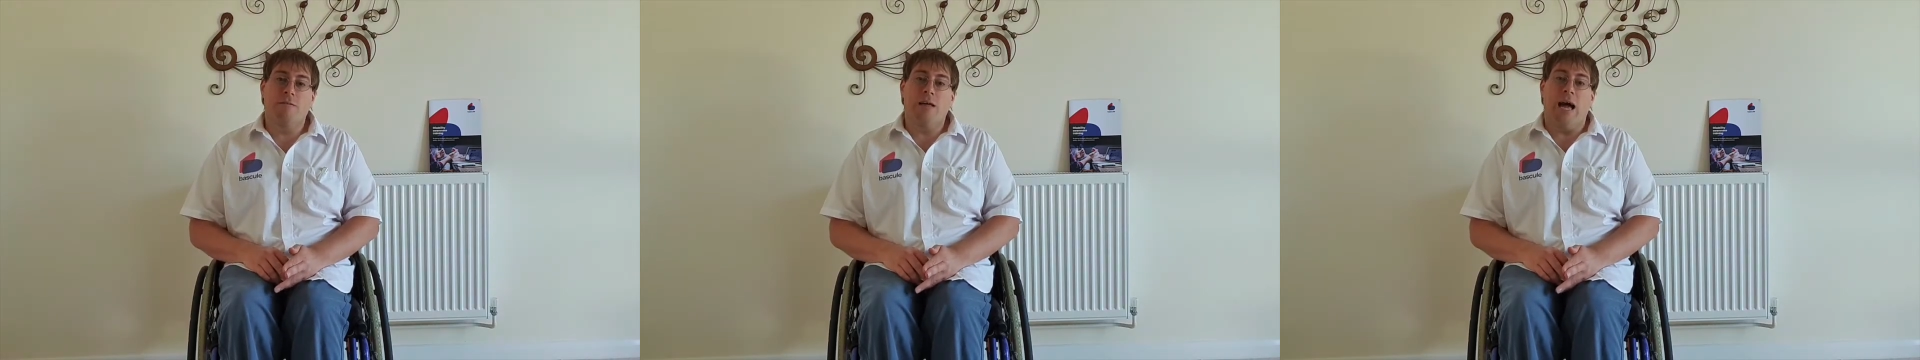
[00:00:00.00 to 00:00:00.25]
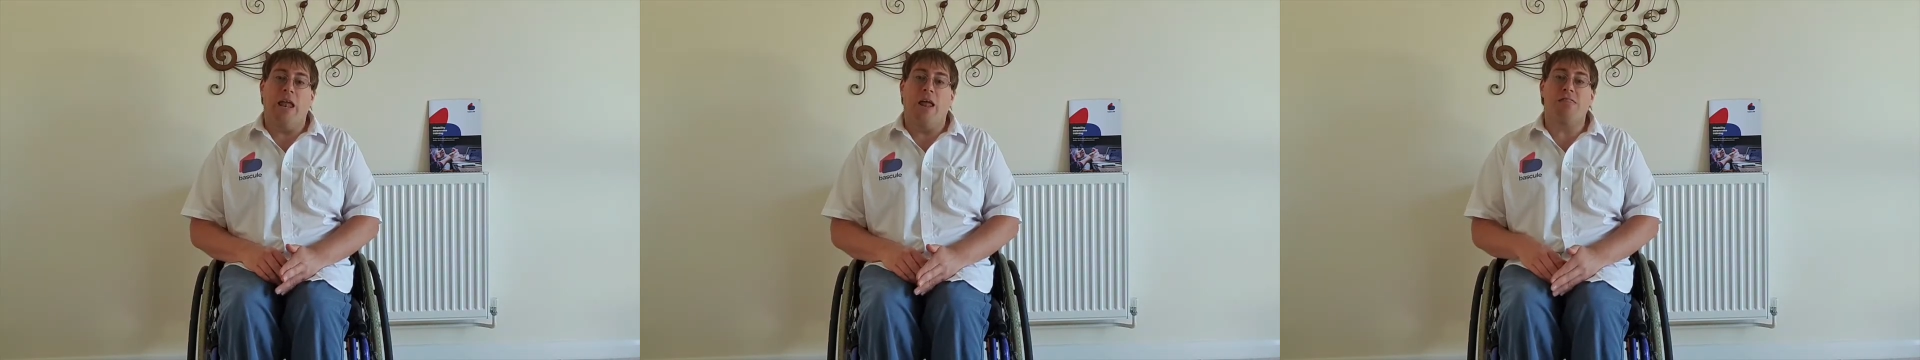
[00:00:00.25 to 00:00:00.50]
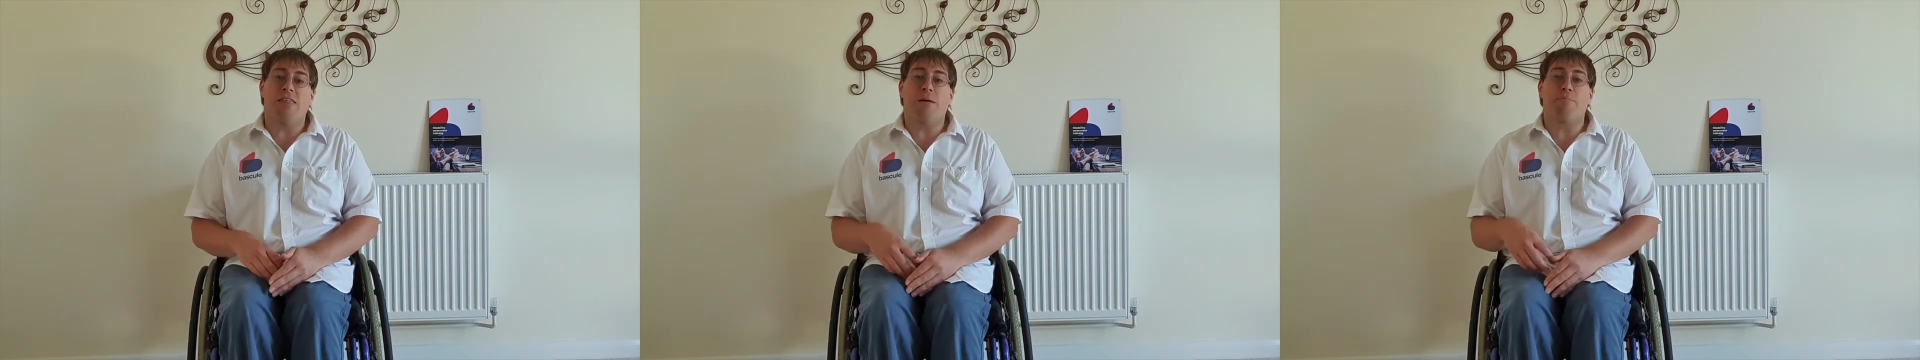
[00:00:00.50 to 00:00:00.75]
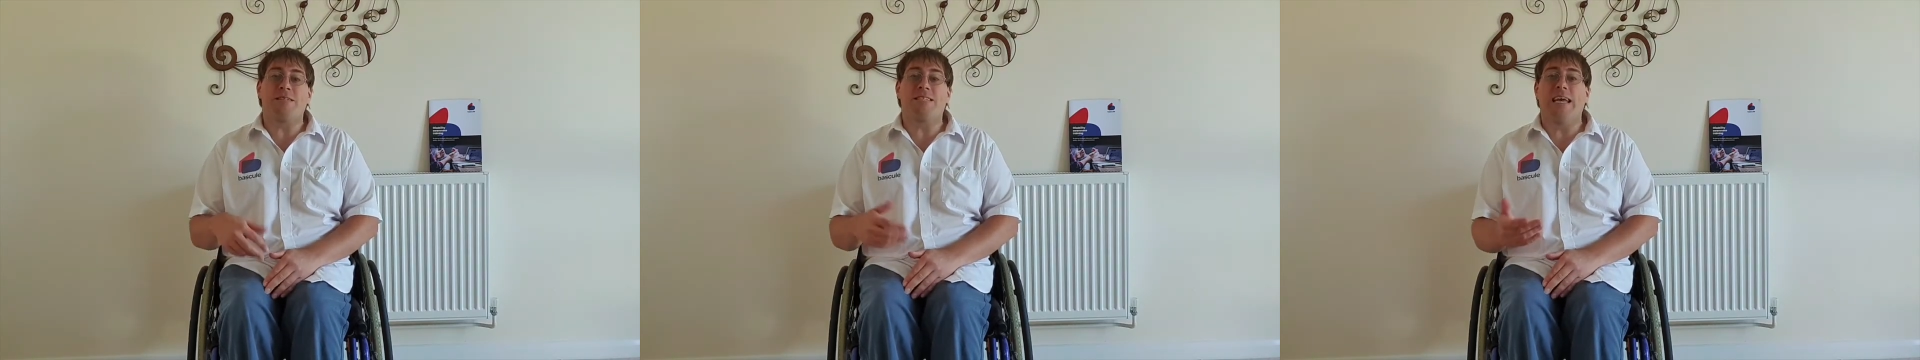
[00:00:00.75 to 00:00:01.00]
And I
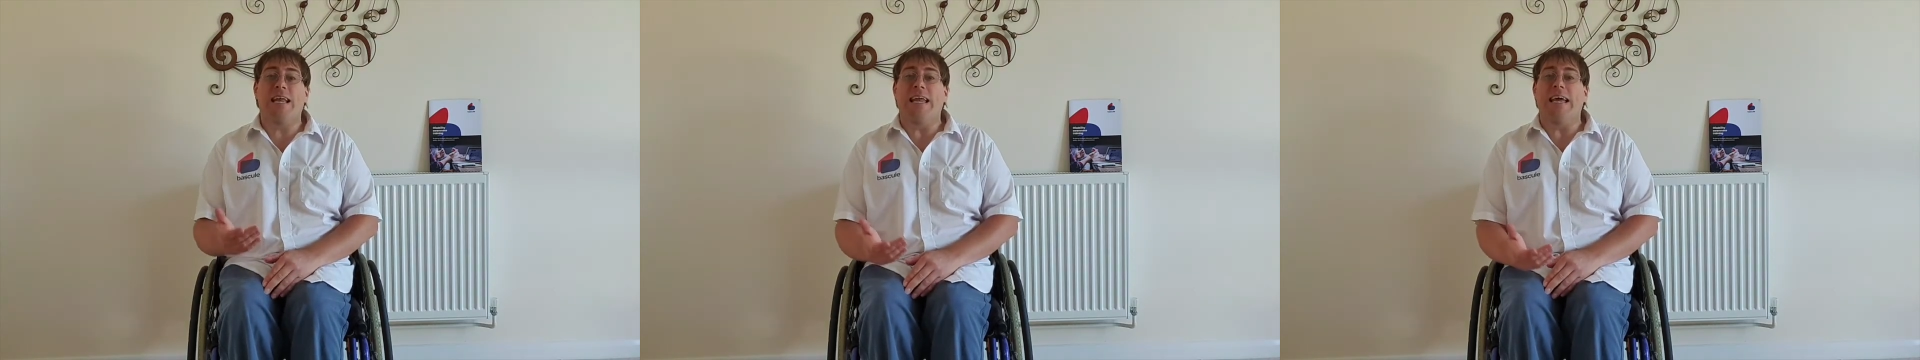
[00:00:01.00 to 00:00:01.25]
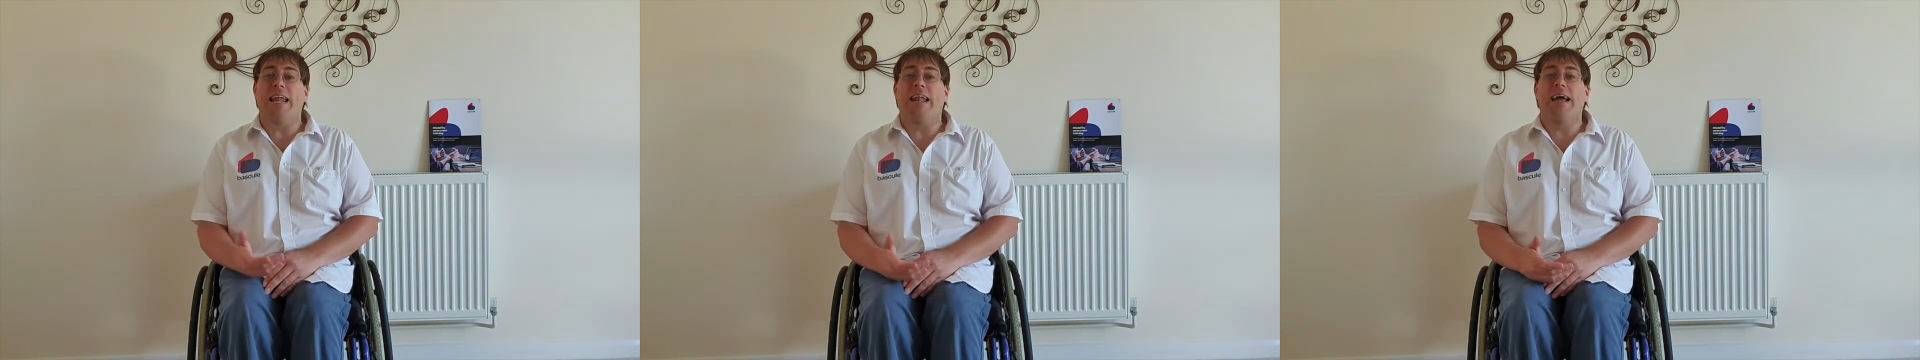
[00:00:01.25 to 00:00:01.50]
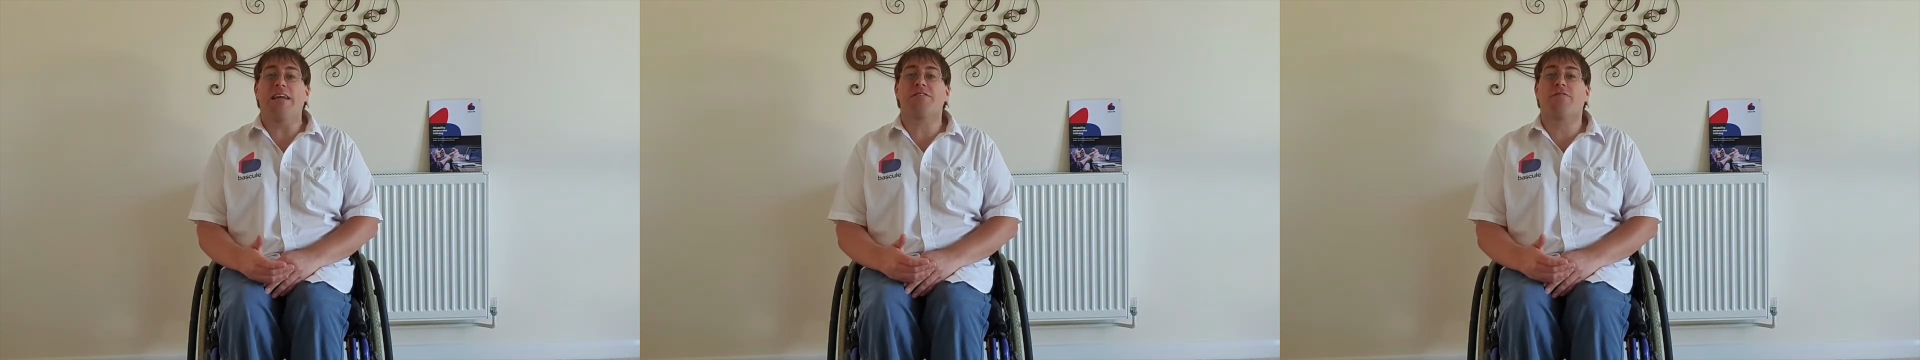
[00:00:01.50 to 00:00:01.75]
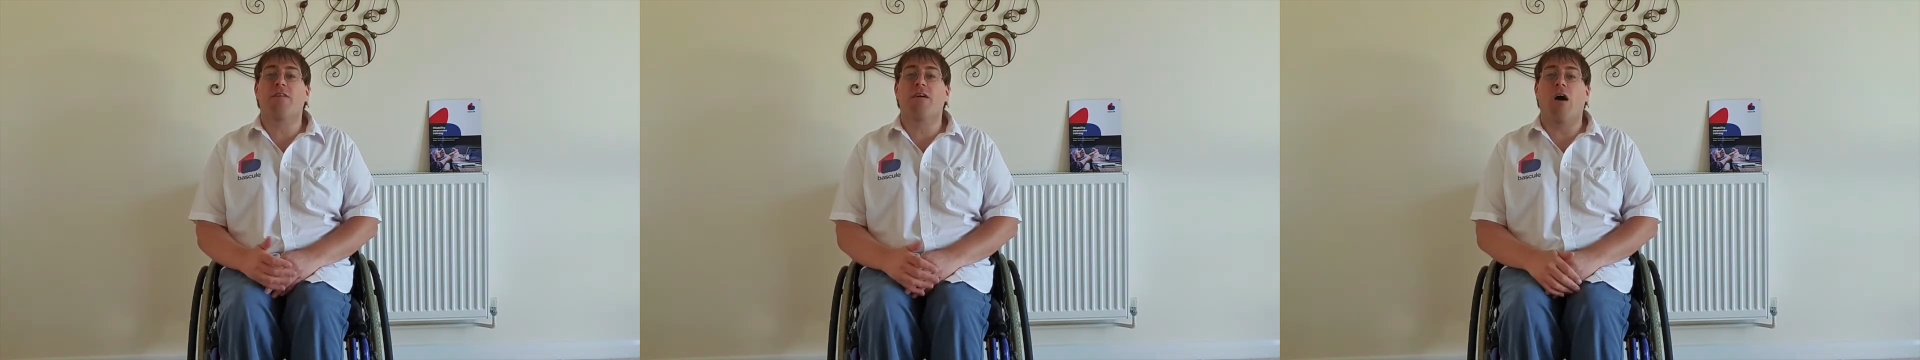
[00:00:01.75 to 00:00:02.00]
think particularly in an age
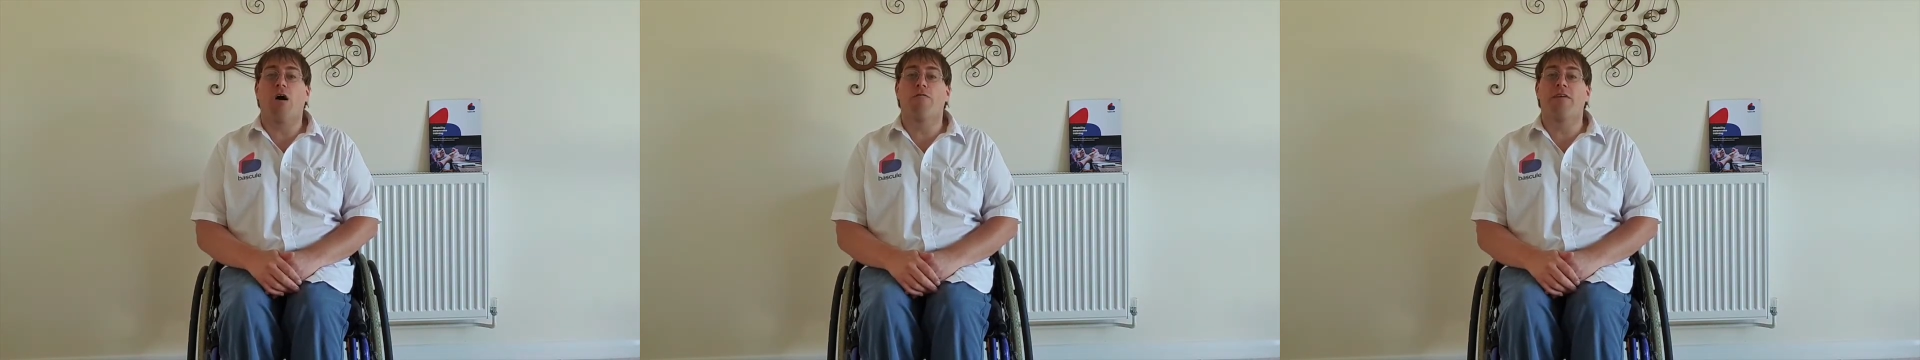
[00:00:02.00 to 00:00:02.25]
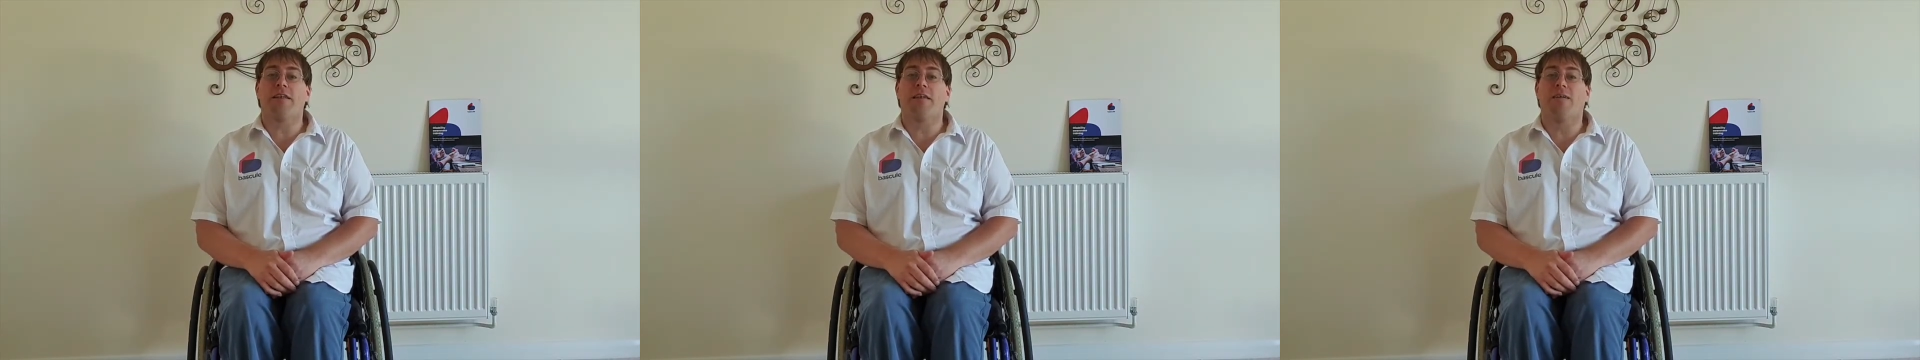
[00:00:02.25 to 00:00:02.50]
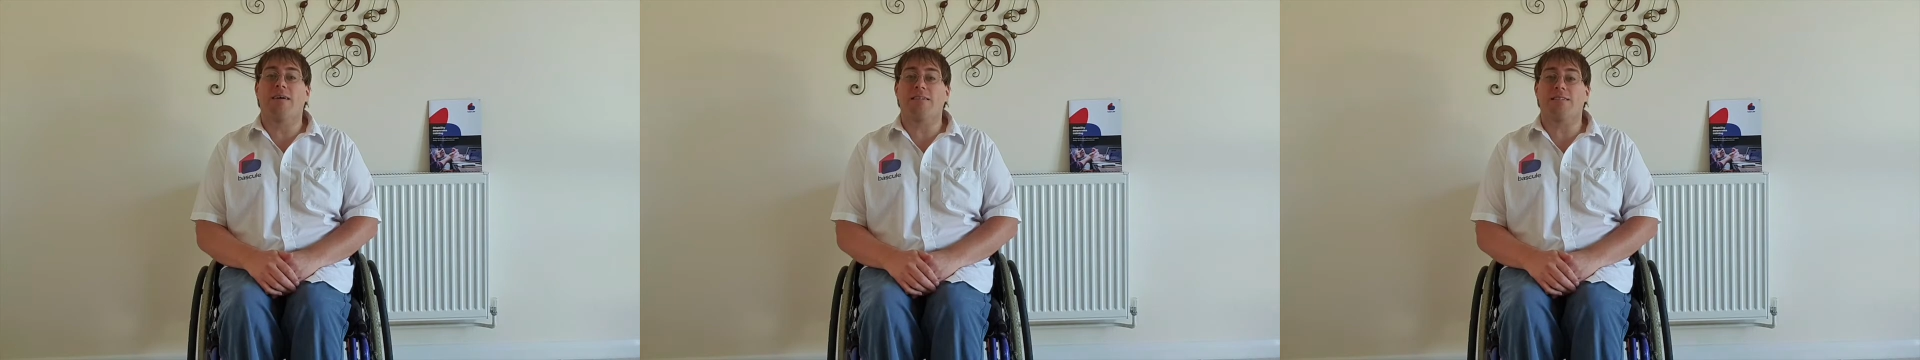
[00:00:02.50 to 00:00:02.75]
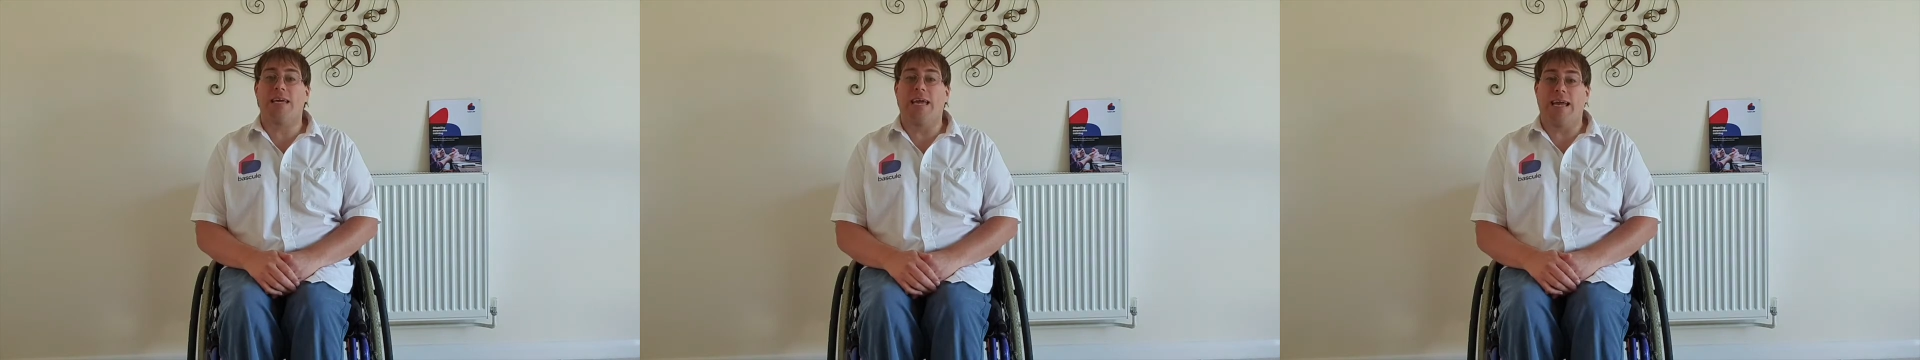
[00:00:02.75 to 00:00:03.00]
of
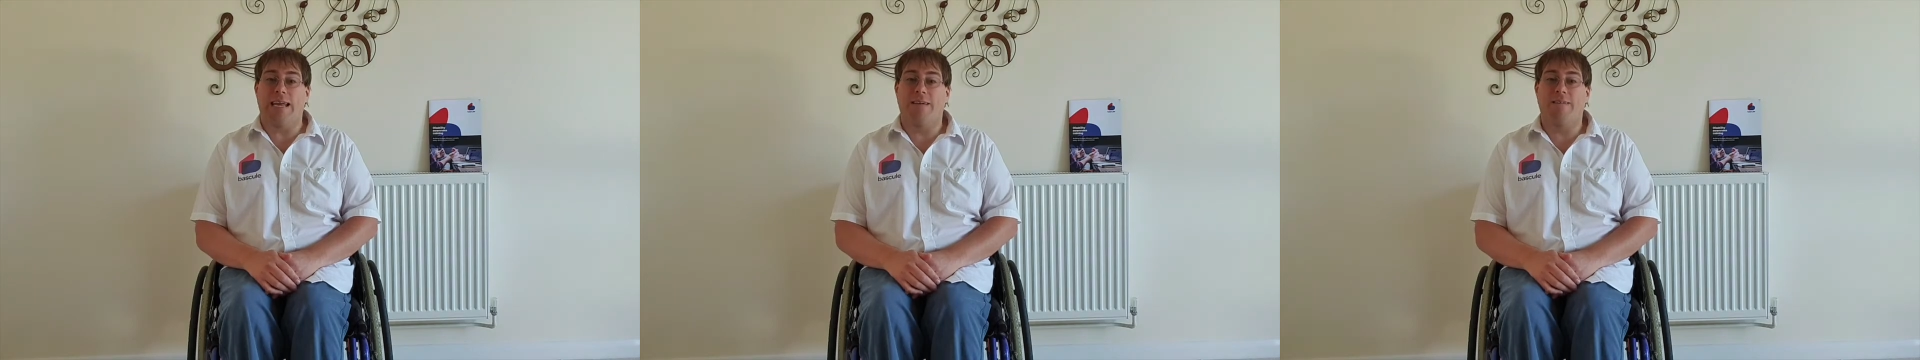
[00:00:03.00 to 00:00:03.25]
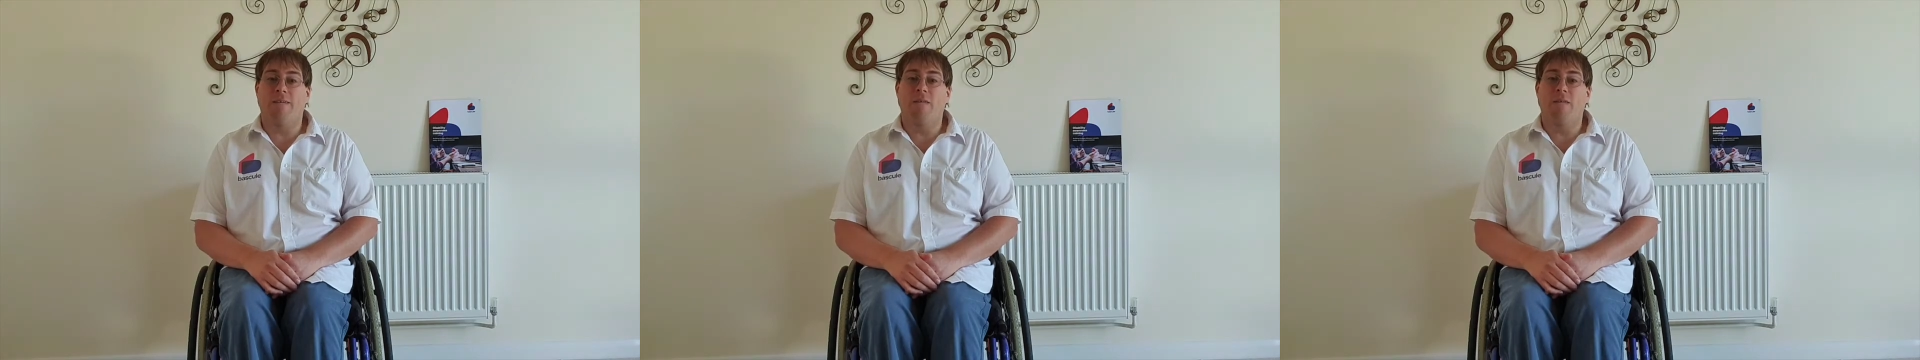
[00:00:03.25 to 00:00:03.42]
COVID-19,